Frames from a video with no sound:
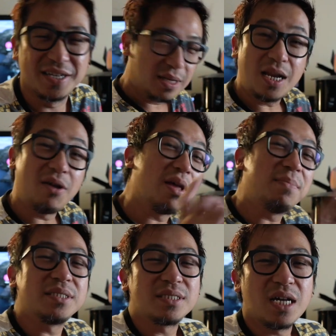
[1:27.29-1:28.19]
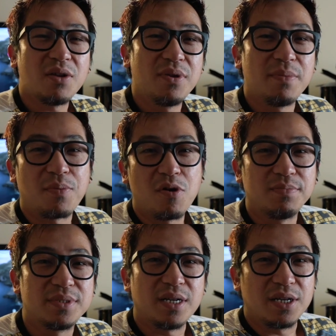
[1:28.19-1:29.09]
Now let me start with the
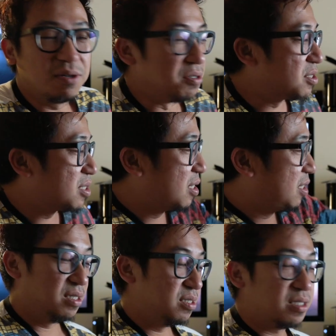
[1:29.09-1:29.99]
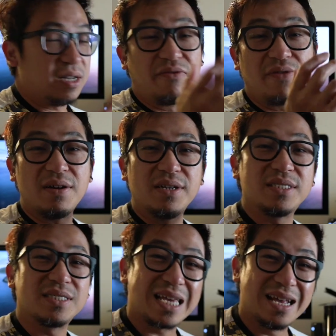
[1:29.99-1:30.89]
props that I use. So I found this
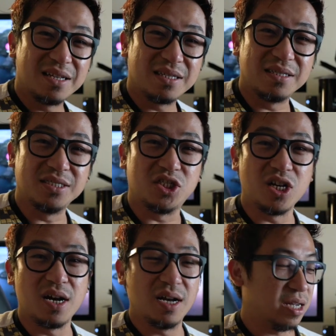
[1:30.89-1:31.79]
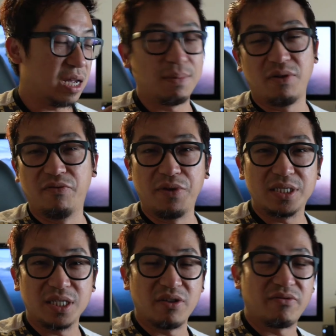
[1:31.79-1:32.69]
skeleton jar a couple of
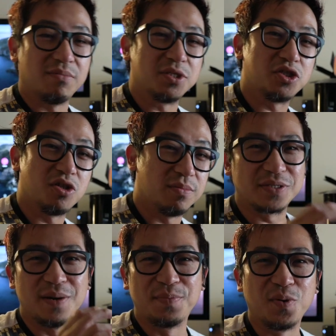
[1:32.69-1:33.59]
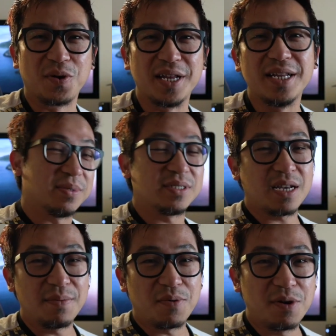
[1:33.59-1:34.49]
weeks ago from the shop, so I bought it. The
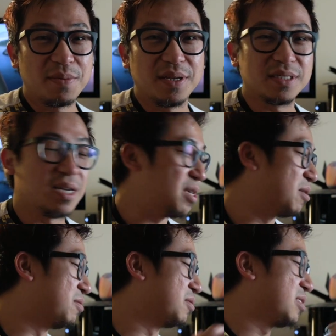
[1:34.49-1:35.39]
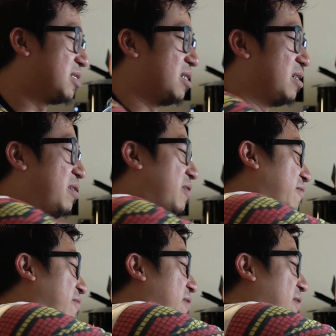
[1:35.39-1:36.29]
second prop is I used the
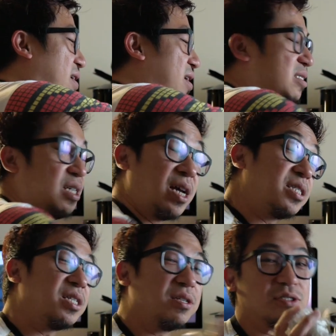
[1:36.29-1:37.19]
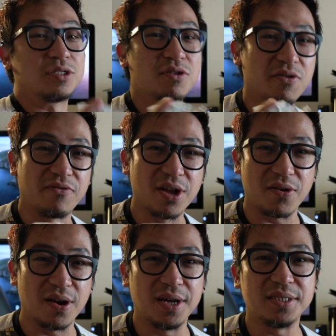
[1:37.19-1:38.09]
fairy lights. I actually used two
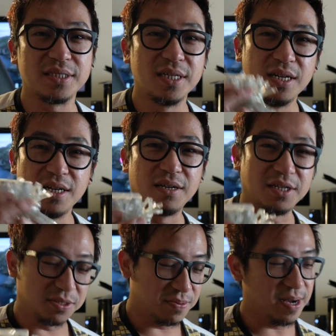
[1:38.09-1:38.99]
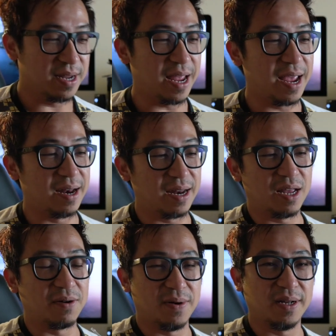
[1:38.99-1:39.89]
fairy lights, this one and the
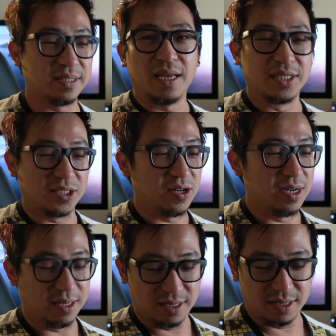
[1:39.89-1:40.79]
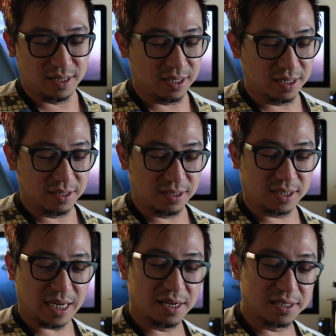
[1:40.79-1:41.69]
other one's inside the
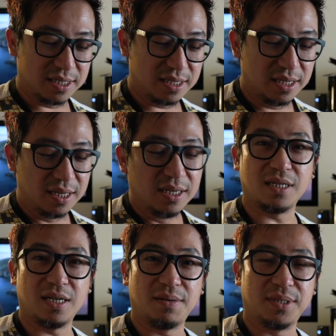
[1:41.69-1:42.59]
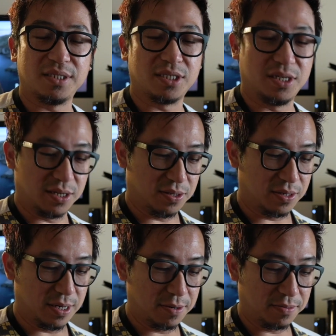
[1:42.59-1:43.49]
skeleton. So let me just turn it
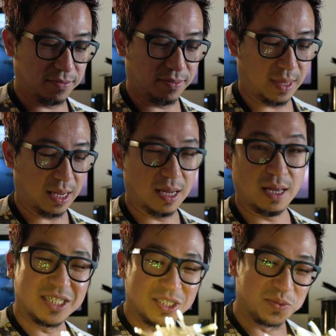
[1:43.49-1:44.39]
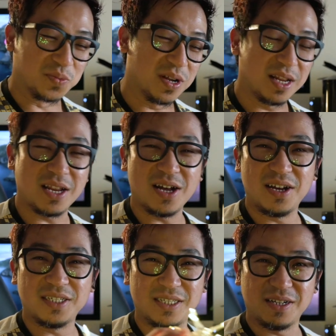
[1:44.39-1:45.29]
on. It's really
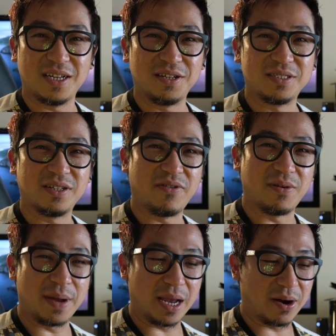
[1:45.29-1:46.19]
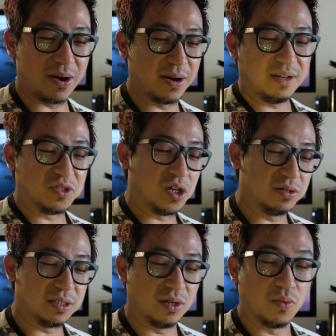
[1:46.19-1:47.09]
nice and I use it for the background. I've
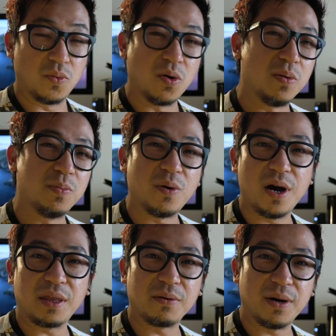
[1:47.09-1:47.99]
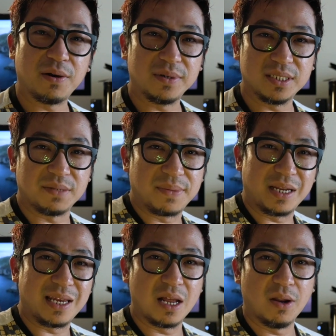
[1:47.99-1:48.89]
chosen the warm white one, which is a bit
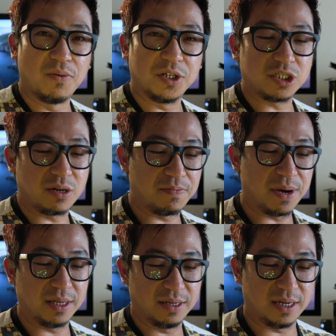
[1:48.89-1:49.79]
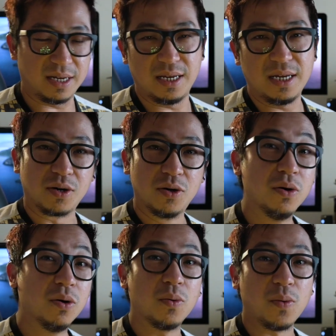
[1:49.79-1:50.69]
yellowish compared to the
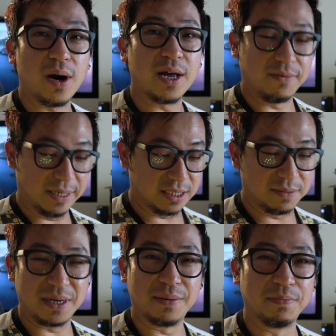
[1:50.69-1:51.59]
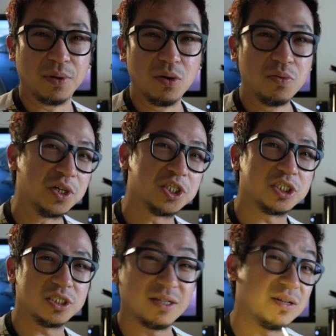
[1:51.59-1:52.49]
cool white, which is a bit
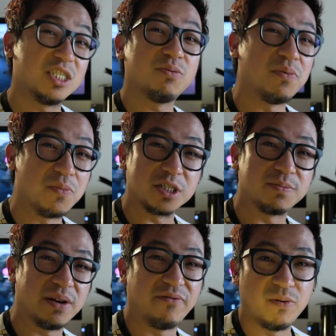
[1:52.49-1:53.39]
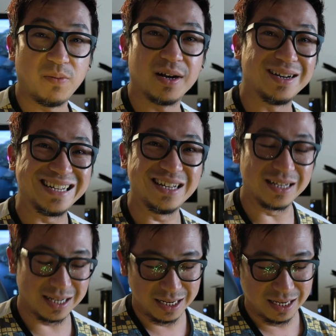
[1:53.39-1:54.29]
bluish. So this one works better for what I needed.